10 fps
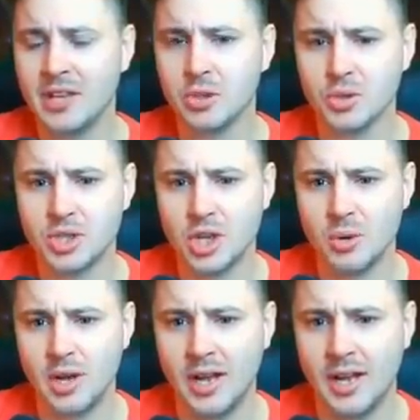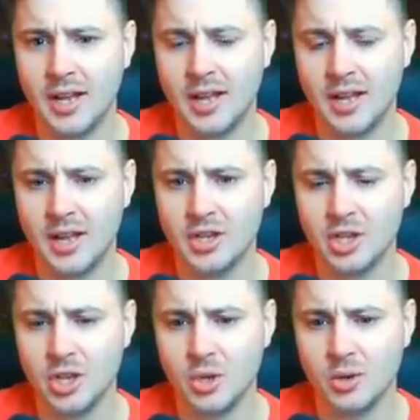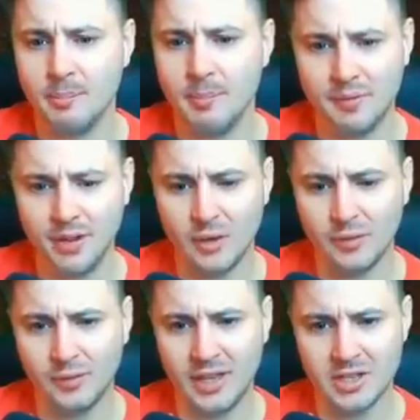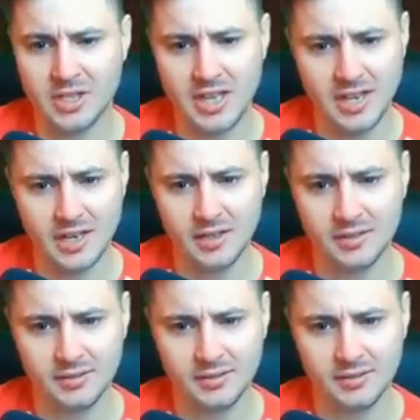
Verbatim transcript: there's also uh, a new monthly offer thing just here.